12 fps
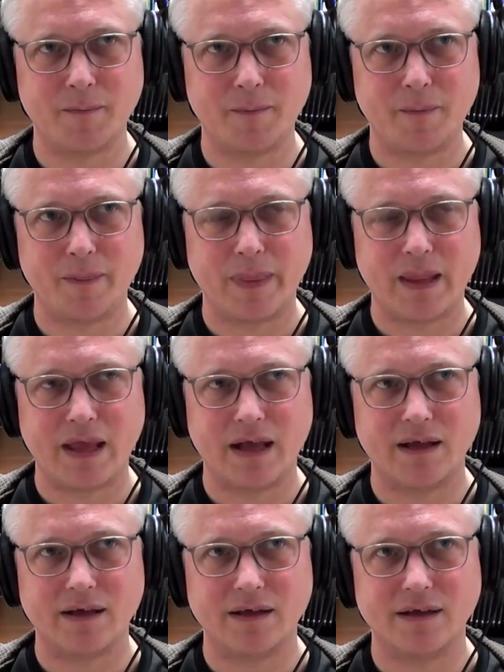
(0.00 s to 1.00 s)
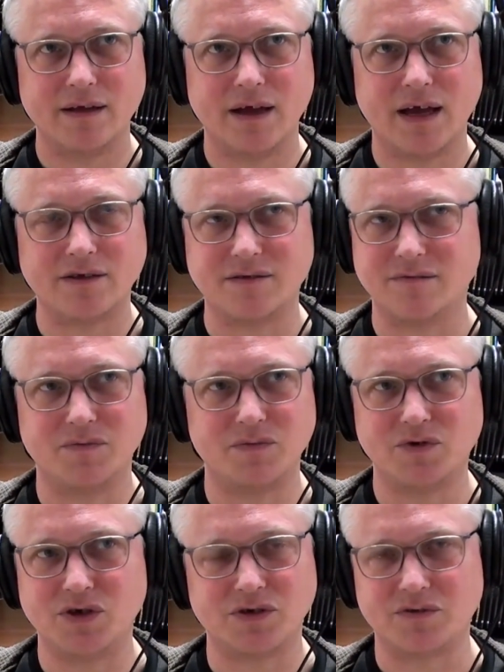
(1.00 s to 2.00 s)
has just done amazing
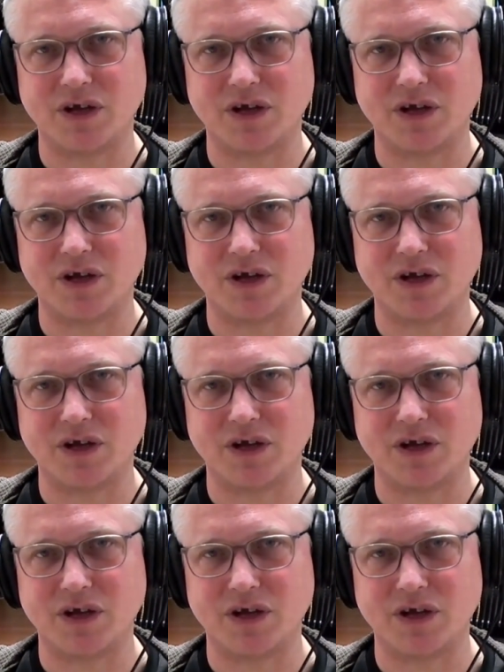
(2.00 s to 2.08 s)
projects,